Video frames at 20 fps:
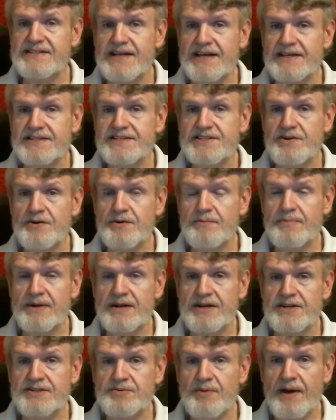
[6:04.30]
next to it, but
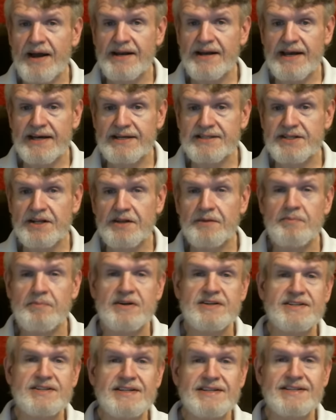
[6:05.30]
it's right next to the
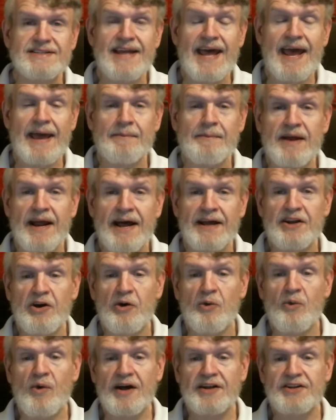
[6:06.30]
person's name, and I
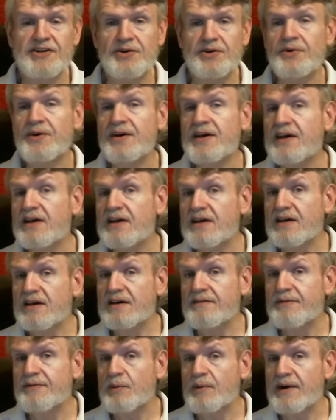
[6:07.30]
don't want to
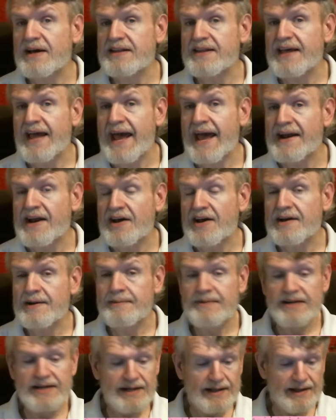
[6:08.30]
give away the
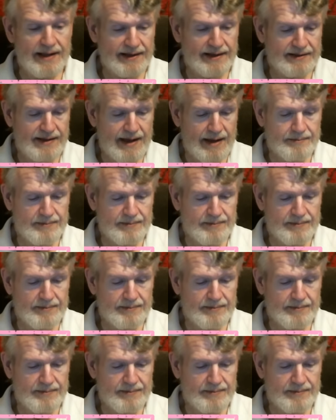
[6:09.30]
anonymity like that.